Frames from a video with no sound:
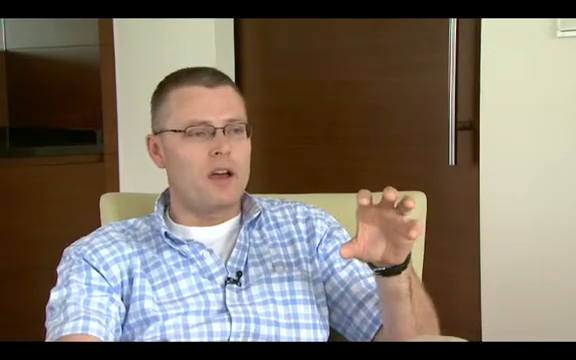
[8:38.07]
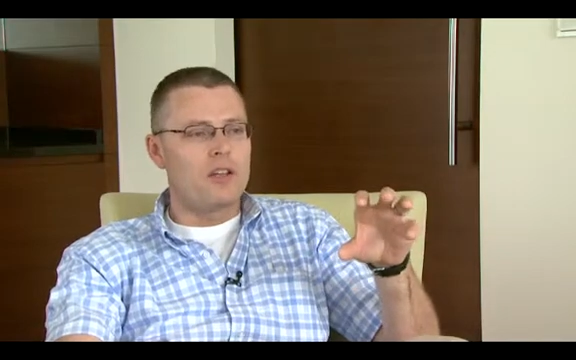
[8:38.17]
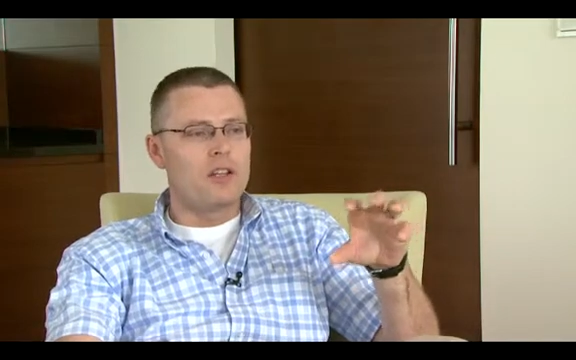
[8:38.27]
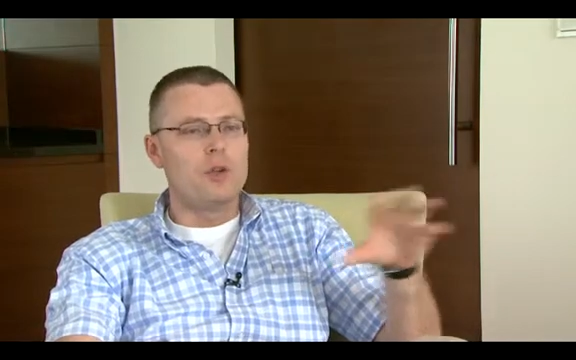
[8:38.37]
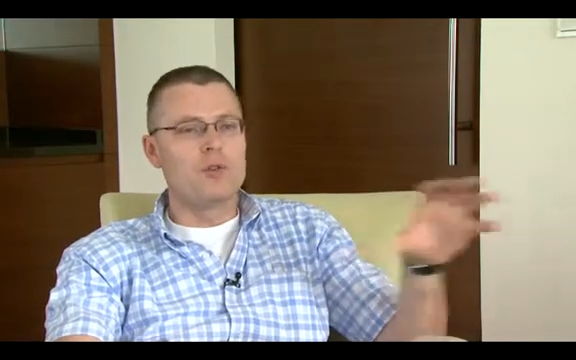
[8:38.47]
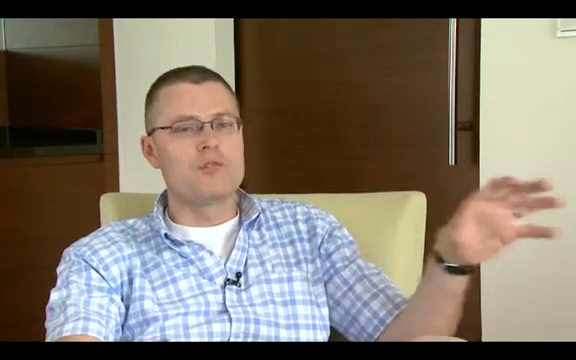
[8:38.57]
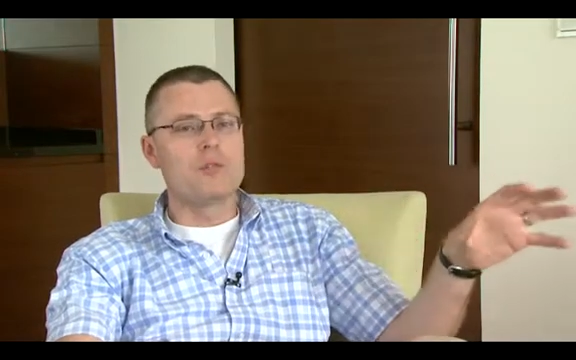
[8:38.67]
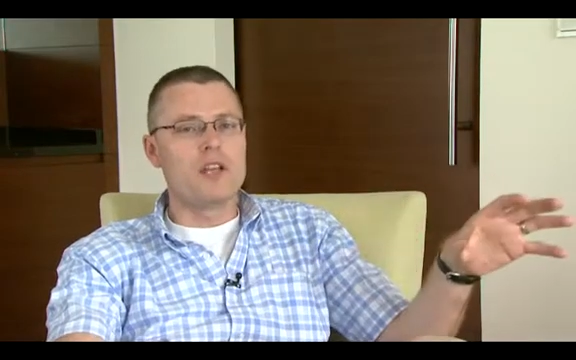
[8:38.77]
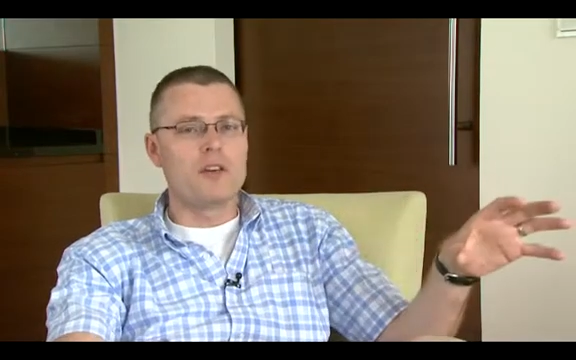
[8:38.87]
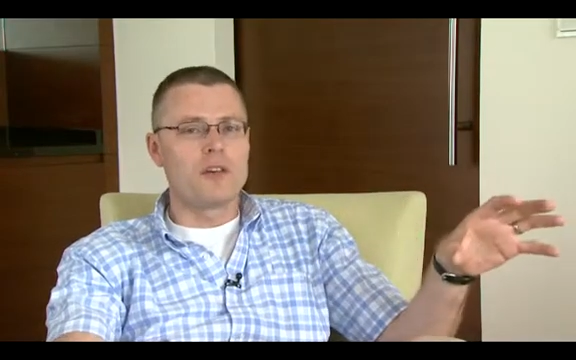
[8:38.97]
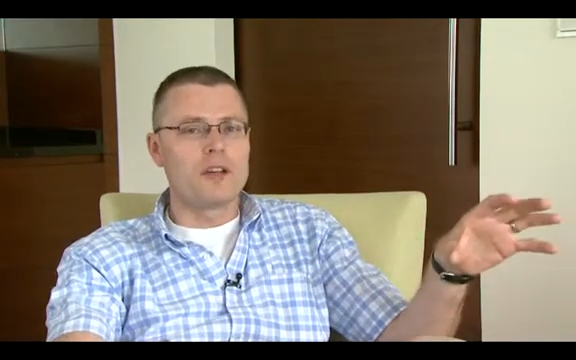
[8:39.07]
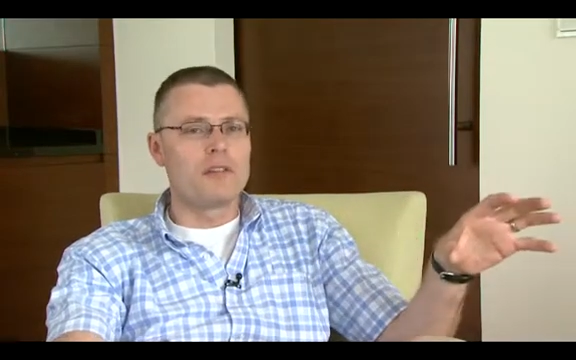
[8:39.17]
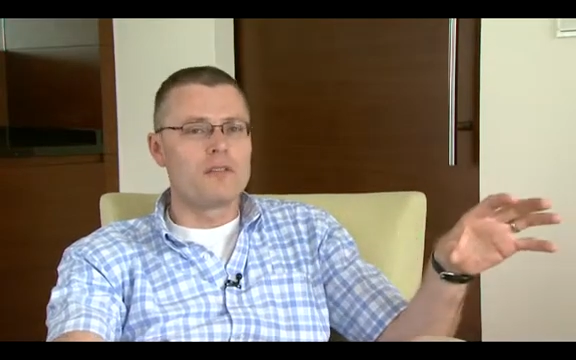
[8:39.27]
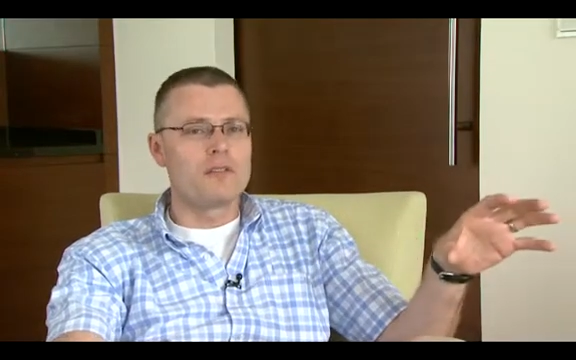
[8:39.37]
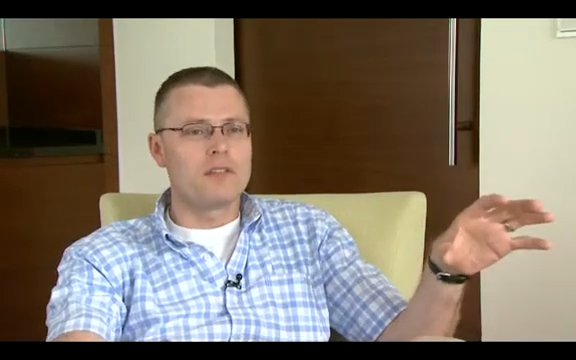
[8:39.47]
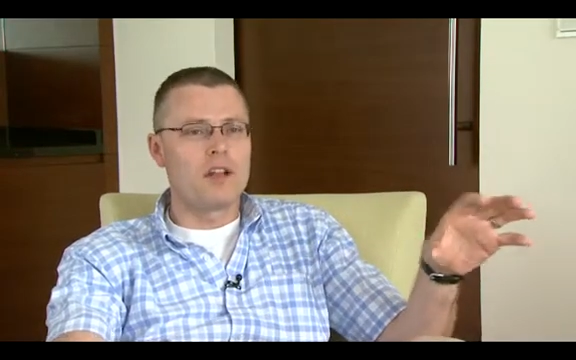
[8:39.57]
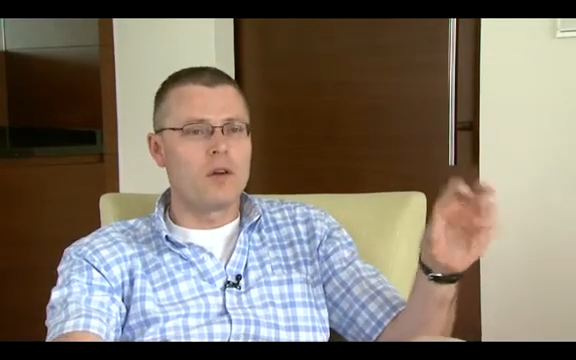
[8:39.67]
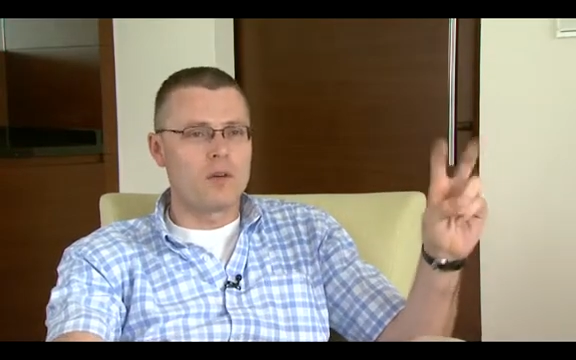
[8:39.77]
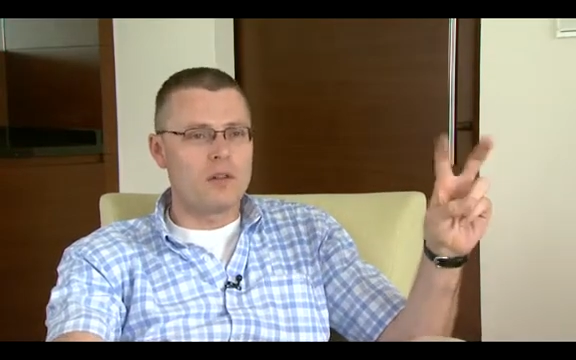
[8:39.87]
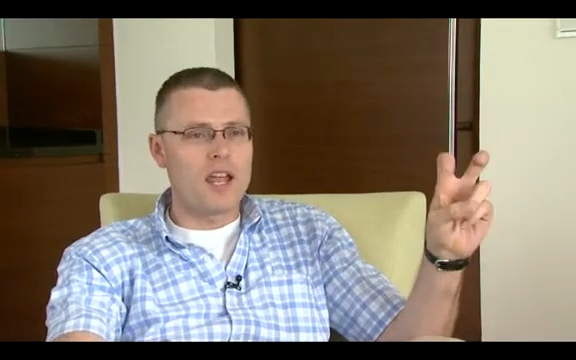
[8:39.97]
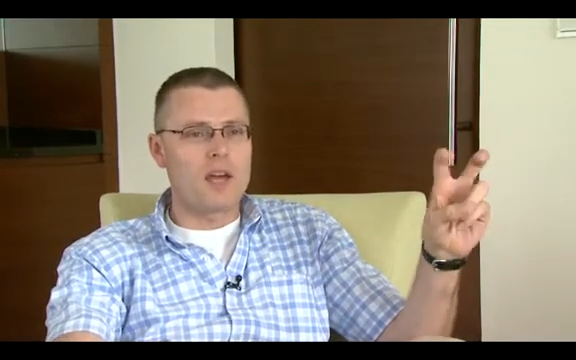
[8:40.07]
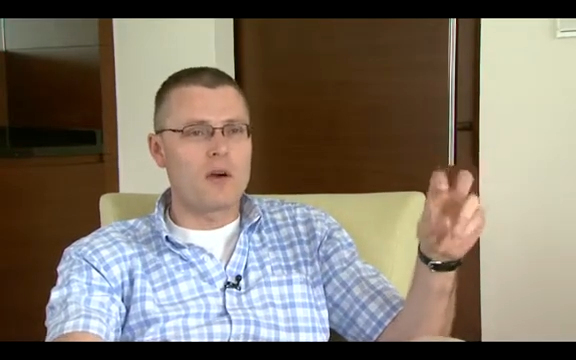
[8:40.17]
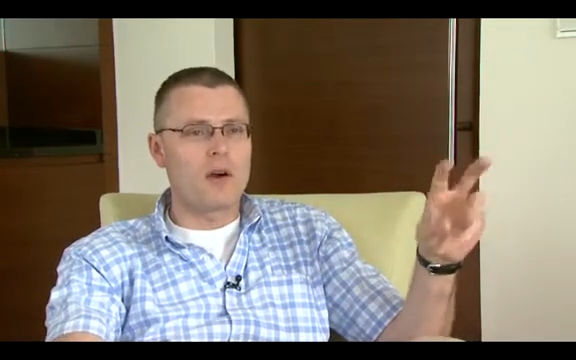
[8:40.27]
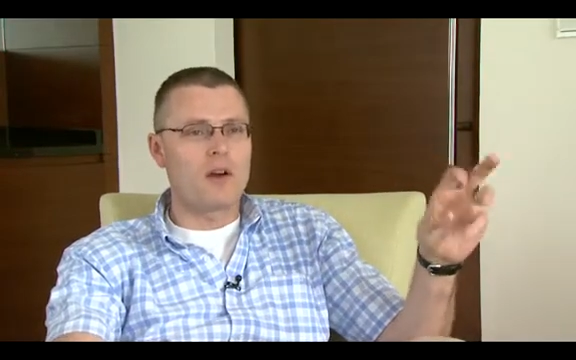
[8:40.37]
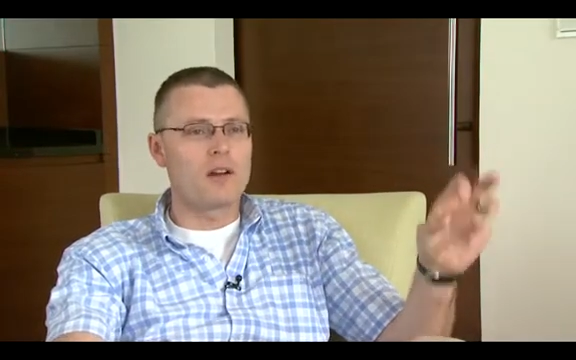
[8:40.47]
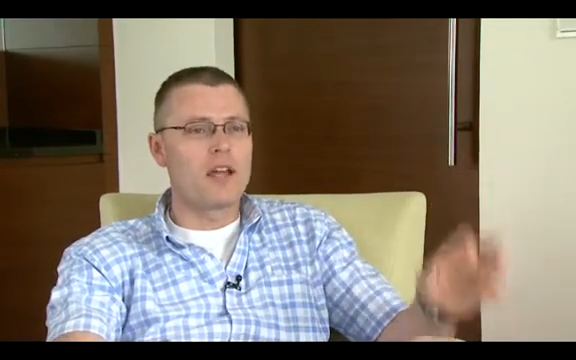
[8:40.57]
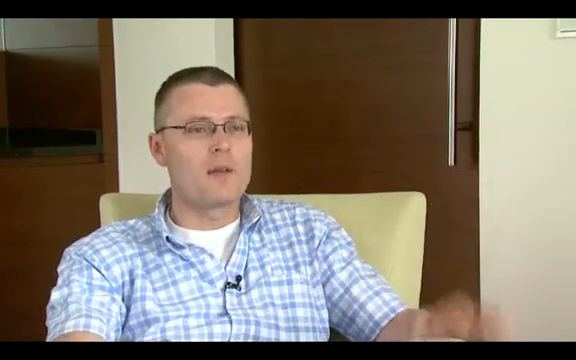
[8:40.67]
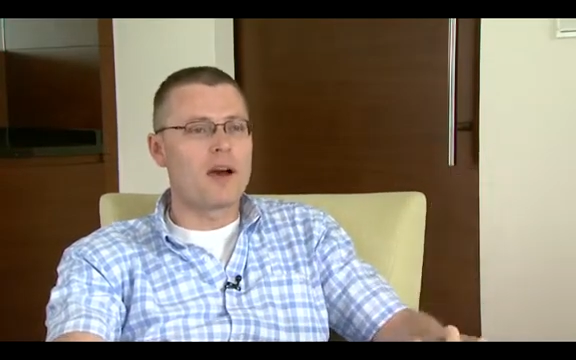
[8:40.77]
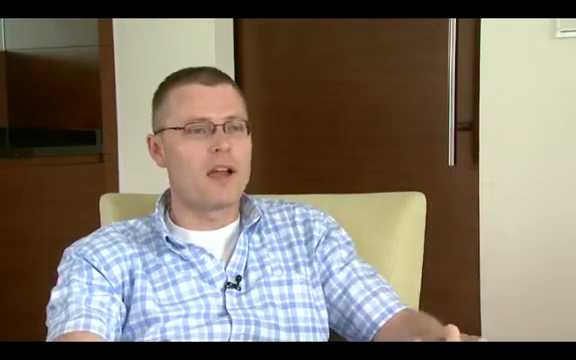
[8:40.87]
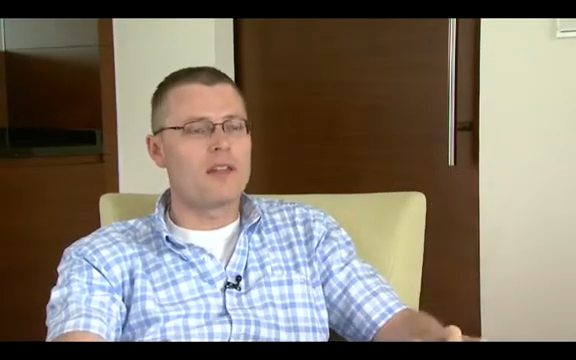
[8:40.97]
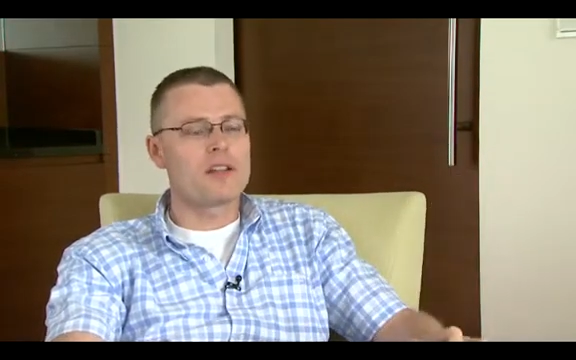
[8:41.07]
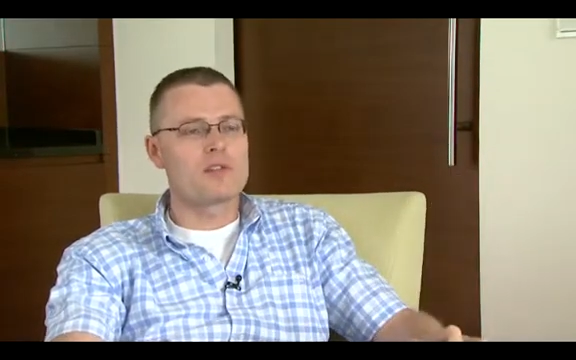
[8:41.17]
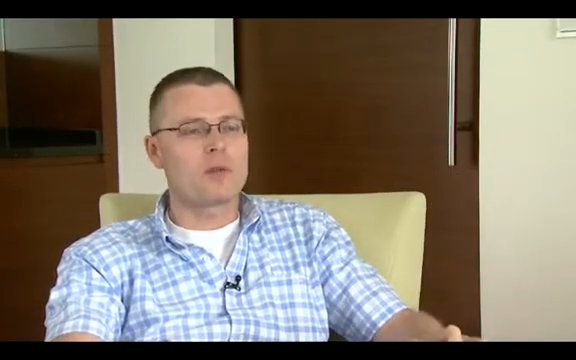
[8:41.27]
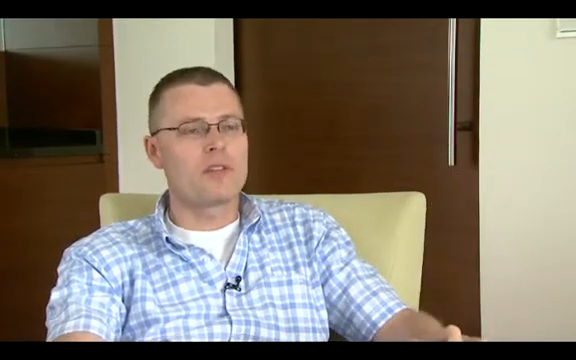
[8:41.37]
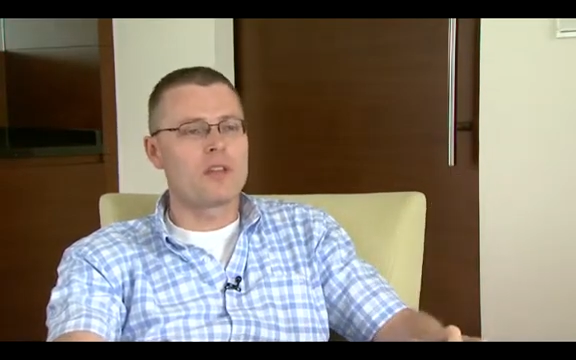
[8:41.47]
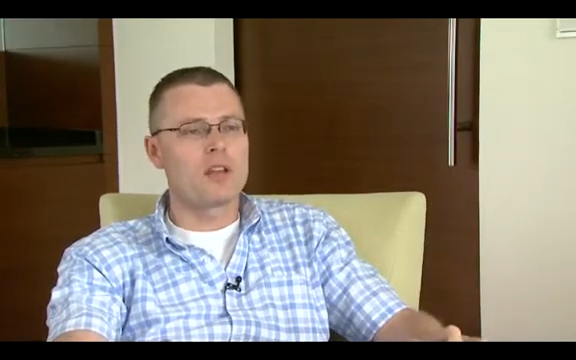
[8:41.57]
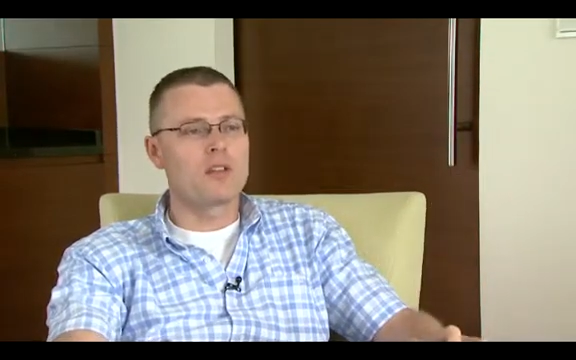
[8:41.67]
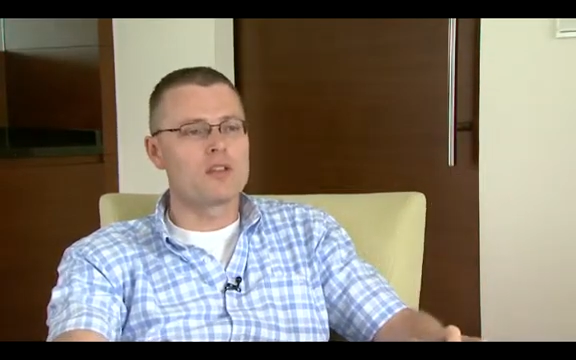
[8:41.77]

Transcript: huge metering, AMR, AMI, that sort of thing.